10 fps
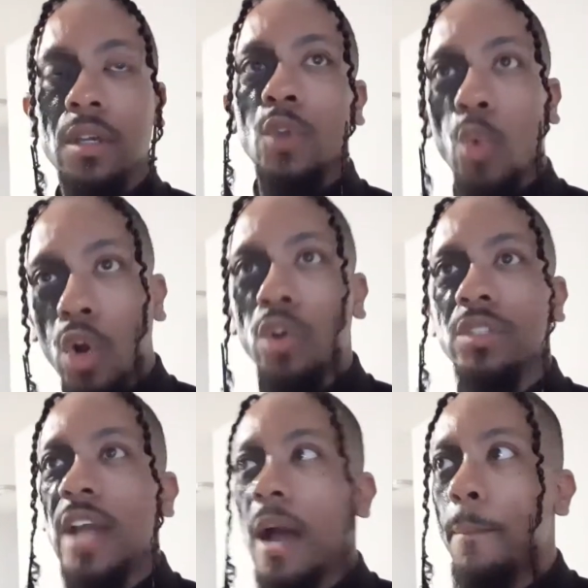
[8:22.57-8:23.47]
The world
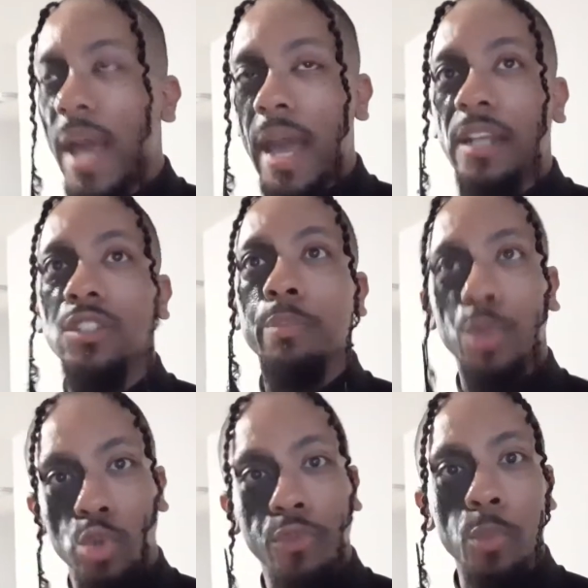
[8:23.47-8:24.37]
is not bad. It's a
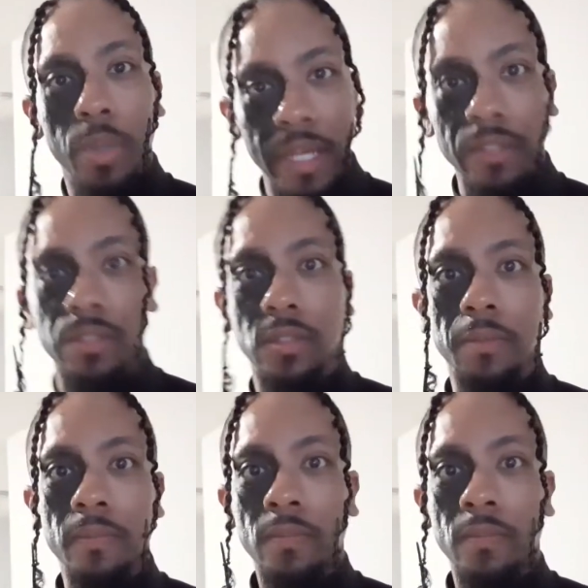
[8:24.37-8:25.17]
beautiful place.